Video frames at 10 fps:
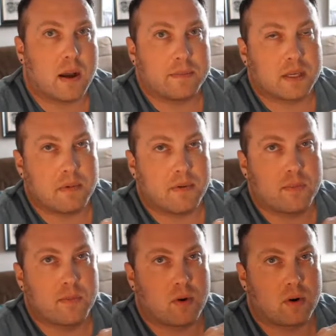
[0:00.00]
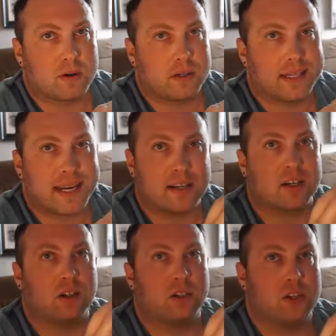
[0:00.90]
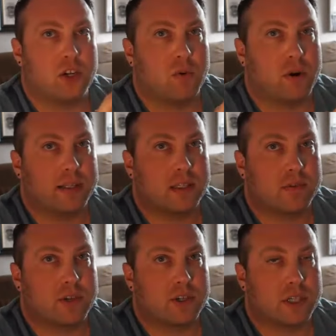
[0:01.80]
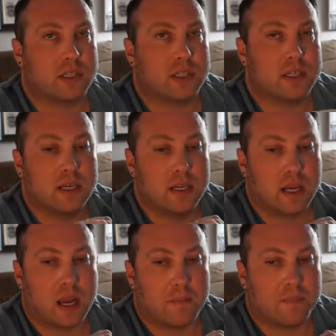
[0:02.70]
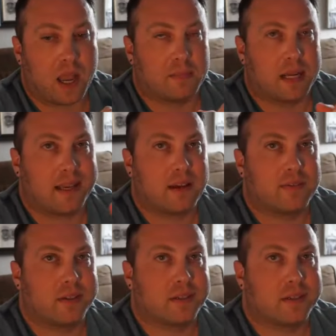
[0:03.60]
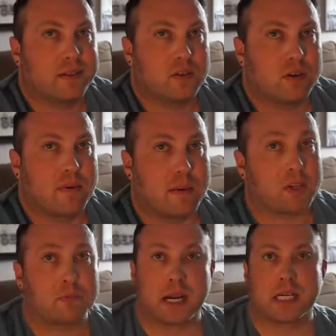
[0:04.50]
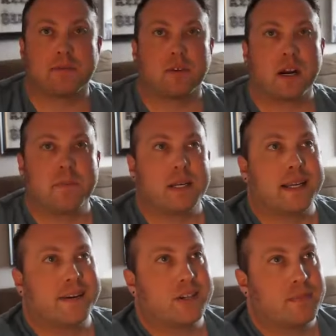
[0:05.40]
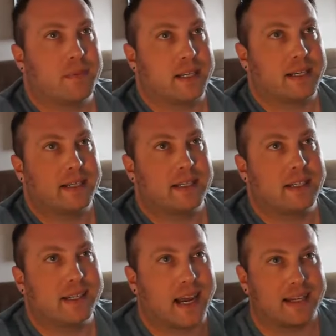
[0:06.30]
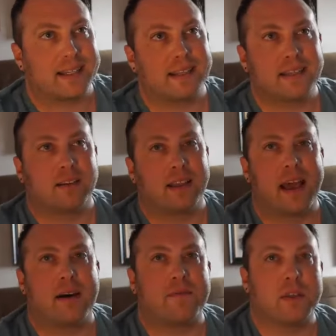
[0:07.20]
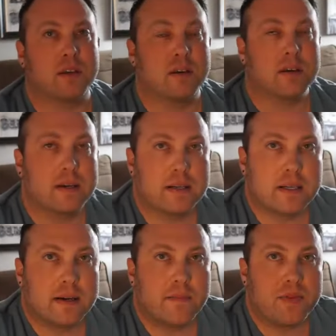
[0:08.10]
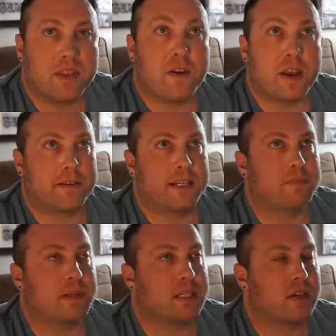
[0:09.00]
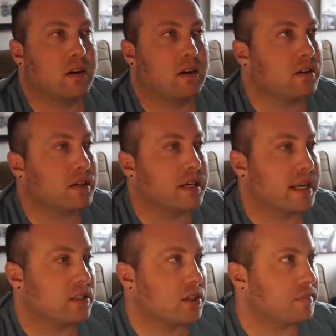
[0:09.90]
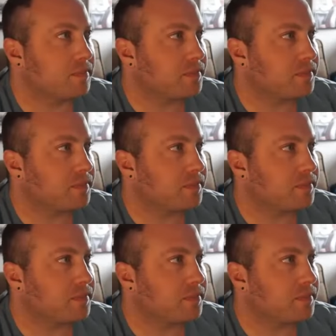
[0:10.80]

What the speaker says: some of the more technical and nuanced versions, I might give a sort of my perspective or recommendation, but not necessarily have the very specific concrete answer.